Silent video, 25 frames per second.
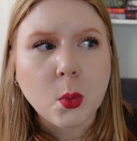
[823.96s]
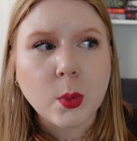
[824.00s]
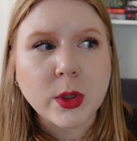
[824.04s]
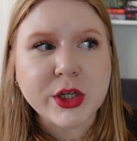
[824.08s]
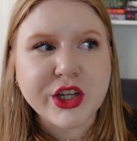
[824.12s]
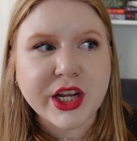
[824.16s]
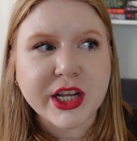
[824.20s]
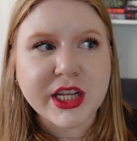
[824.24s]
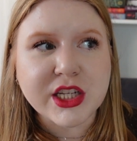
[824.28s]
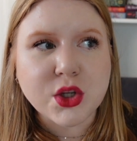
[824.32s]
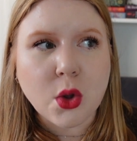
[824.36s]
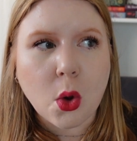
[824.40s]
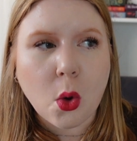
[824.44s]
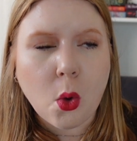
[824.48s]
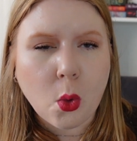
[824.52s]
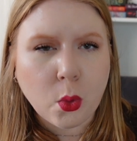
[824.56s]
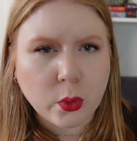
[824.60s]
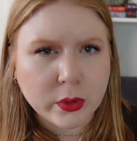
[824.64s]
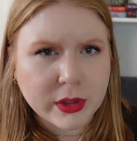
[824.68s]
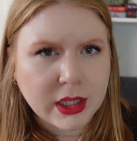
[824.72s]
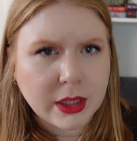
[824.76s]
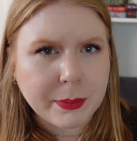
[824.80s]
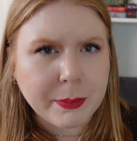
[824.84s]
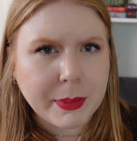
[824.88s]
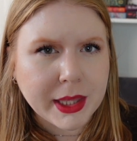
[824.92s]
which is
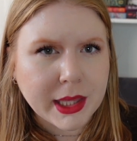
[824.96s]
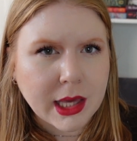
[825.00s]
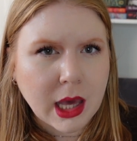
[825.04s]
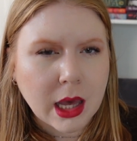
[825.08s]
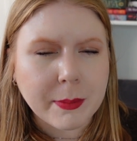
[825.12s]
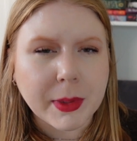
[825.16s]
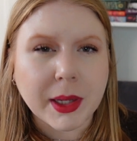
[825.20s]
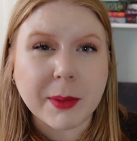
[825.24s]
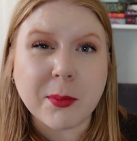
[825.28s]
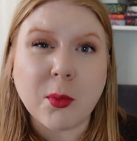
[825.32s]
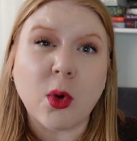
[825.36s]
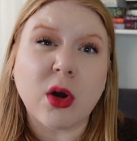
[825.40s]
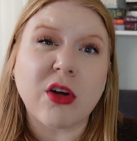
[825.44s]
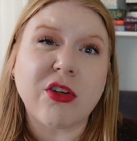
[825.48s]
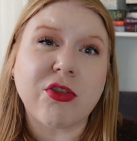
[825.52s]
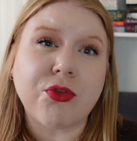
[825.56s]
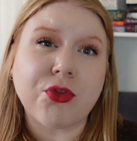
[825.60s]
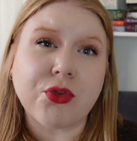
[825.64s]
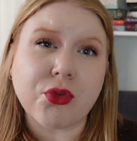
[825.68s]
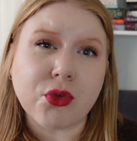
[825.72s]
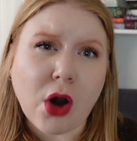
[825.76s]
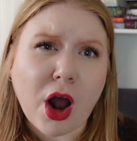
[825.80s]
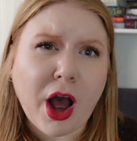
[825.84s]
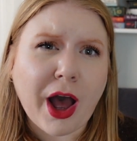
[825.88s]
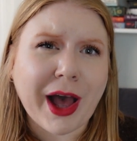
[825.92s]
only becoming more
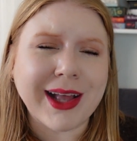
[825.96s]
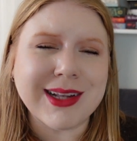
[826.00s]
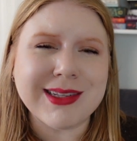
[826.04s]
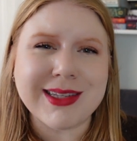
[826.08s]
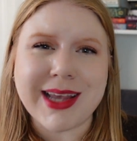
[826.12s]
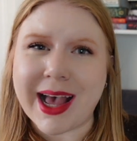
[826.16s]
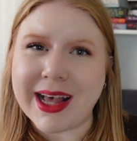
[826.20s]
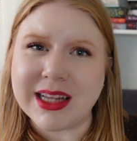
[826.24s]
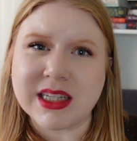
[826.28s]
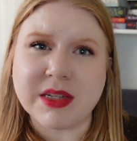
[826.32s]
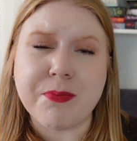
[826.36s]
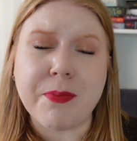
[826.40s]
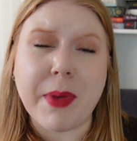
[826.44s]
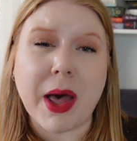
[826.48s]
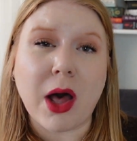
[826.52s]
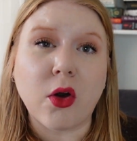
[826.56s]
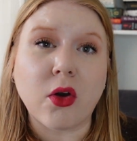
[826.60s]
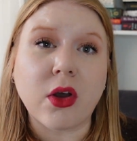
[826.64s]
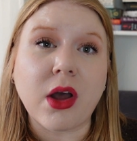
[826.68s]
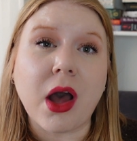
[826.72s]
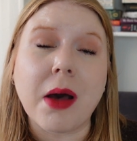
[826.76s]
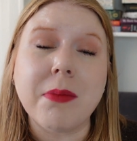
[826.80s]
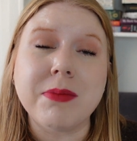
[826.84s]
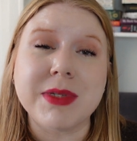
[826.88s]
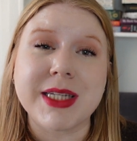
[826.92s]
fraught as Belle
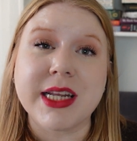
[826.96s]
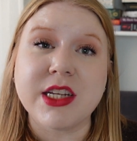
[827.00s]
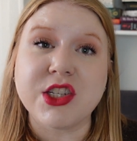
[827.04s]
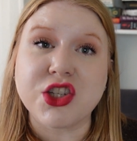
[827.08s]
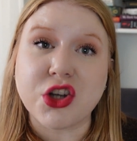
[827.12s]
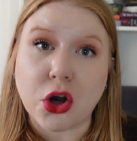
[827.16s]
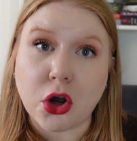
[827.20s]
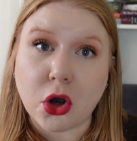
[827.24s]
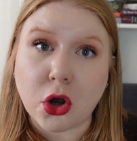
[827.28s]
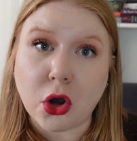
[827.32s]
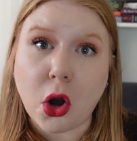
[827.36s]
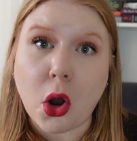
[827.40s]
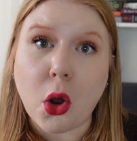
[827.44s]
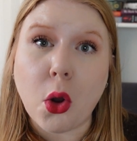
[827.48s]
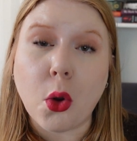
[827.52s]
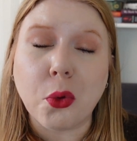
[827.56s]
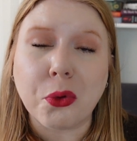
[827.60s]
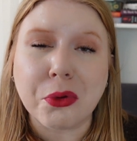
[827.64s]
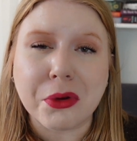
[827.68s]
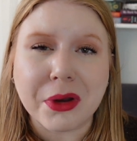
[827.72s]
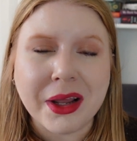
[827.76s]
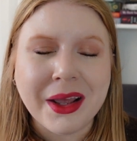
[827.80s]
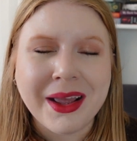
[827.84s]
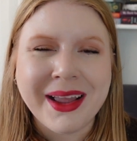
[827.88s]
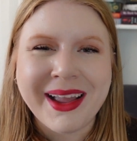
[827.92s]
comes into her
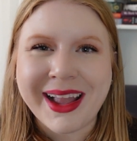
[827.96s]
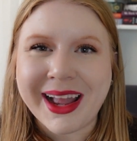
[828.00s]
own